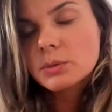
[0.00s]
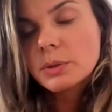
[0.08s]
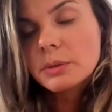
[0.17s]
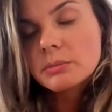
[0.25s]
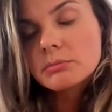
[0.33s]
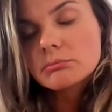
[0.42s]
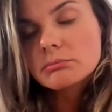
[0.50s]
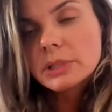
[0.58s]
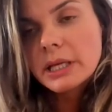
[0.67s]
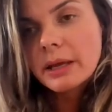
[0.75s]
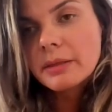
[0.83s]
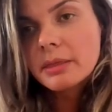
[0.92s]
we
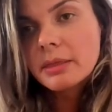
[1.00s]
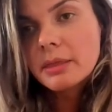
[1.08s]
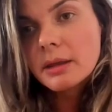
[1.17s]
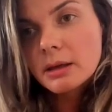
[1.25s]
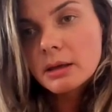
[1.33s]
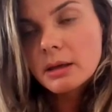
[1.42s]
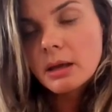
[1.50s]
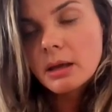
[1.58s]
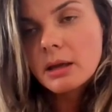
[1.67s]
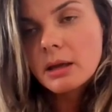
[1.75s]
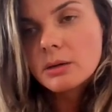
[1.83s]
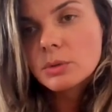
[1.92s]
can think,
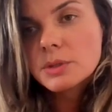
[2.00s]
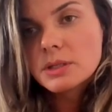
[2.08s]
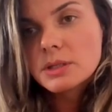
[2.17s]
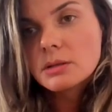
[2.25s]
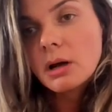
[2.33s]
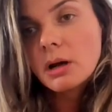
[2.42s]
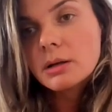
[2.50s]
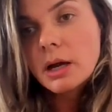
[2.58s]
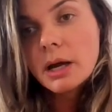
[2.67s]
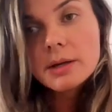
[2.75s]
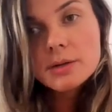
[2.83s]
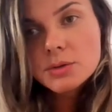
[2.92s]
and we must,
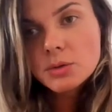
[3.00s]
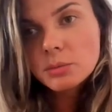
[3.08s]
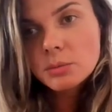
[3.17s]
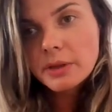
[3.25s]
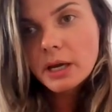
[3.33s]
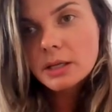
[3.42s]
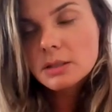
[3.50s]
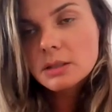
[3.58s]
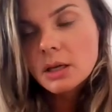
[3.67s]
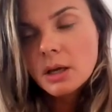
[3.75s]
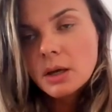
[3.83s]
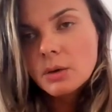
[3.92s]
I assume that
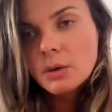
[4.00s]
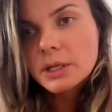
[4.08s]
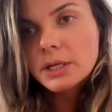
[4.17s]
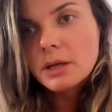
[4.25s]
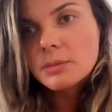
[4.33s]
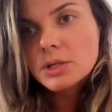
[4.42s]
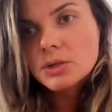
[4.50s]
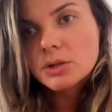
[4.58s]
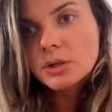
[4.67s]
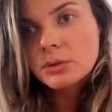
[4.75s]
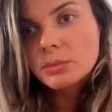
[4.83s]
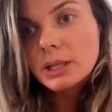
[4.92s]
what
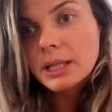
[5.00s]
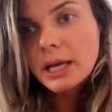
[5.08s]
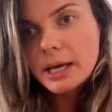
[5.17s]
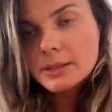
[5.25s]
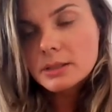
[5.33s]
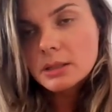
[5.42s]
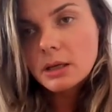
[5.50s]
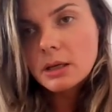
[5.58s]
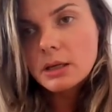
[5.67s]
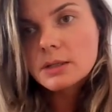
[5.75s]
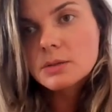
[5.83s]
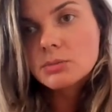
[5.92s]
MHRA will ask
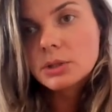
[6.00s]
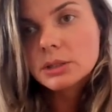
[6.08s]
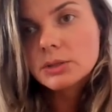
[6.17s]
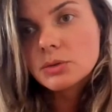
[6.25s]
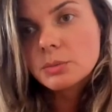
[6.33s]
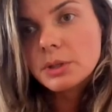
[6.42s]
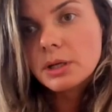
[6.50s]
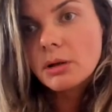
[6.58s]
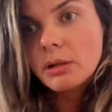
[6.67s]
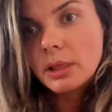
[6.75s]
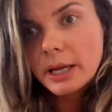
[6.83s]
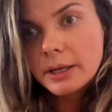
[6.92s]
is really to be
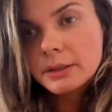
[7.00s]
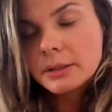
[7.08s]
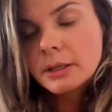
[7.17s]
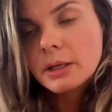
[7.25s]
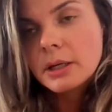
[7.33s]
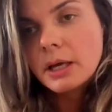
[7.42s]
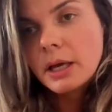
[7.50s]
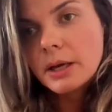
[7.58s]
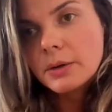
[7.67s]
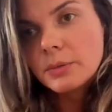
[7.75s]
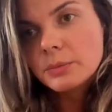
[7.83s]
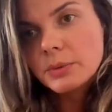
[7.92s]
aligned
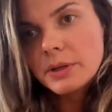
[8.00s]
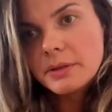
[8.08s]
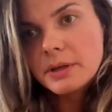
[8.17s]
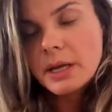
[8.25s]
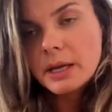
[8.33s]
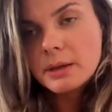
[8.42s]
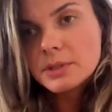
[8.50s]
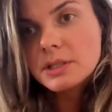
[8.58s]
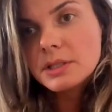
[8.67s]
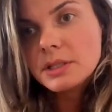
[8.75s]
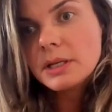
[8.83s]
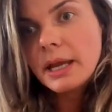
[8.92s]
with the
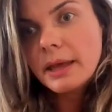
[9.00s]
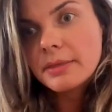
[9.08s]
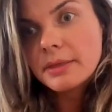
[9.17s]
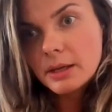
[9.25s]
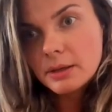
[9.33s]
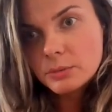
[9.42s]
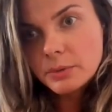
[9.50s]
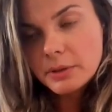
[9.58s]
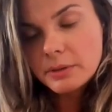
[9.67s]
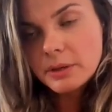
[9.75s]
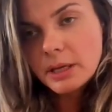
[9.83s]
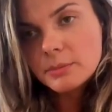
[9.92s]
MDD and then
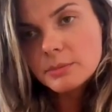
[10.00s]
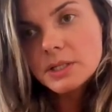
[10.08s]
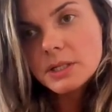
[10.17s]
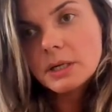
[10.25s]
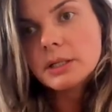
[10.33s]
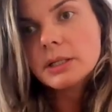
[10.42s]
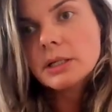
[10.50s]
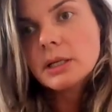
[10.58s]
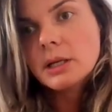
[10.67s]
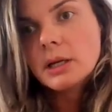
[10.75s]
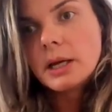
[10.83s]
with the MDR.